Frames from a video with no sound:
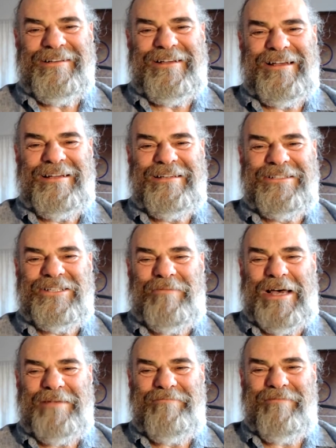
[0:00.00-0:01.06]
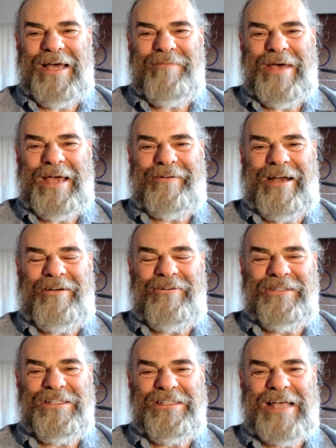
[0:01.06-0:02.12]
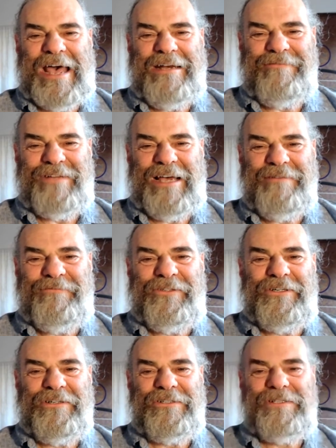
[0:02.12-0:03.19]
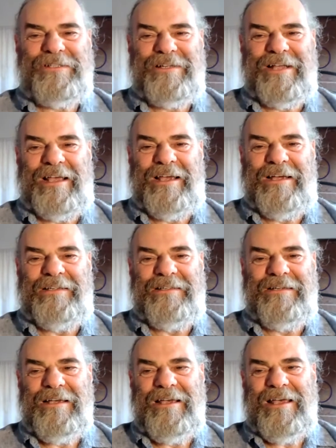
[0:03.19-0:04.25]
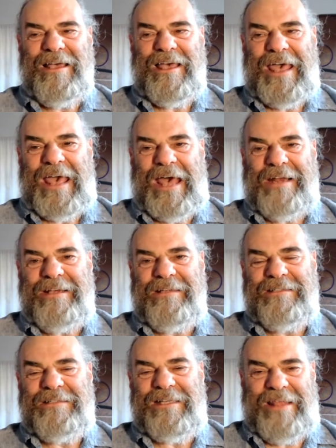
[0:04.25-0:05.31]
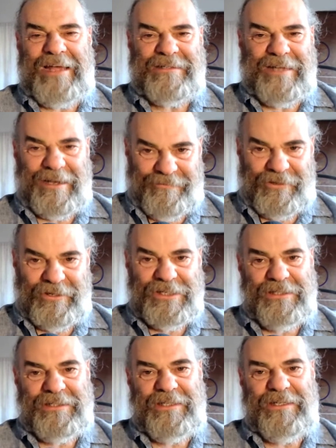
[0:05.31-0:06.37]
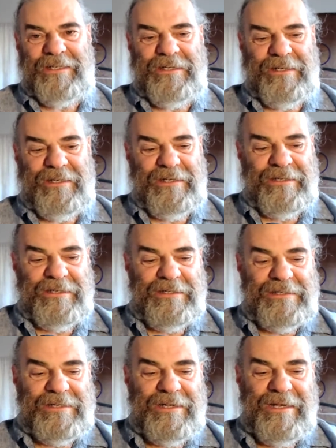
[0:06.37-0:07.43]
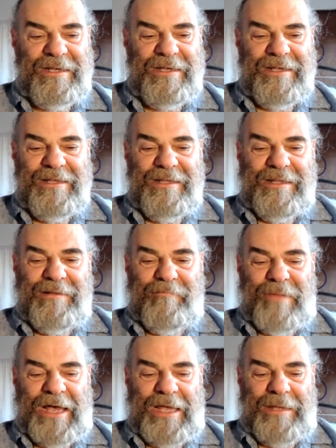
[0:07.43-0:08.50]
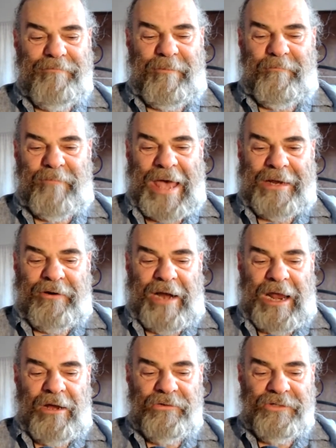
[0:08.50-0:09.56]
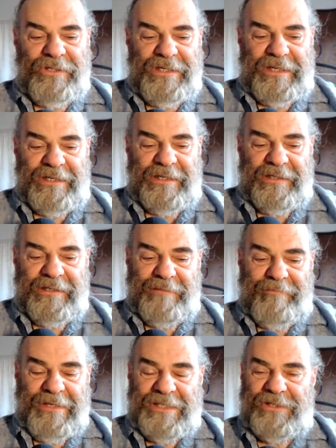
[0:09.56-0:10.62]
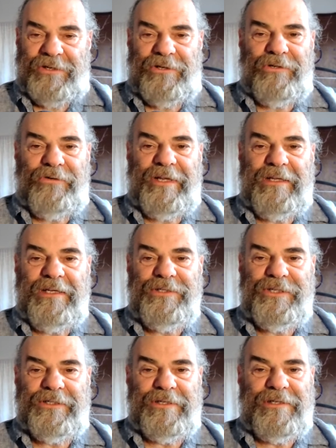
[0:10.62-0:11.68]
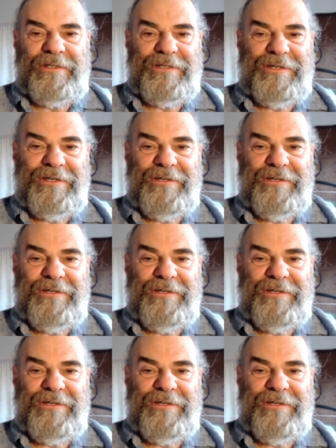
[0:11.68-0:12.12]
And so my background is kind of diverse, and adding to that diversity is my background in mystical religions.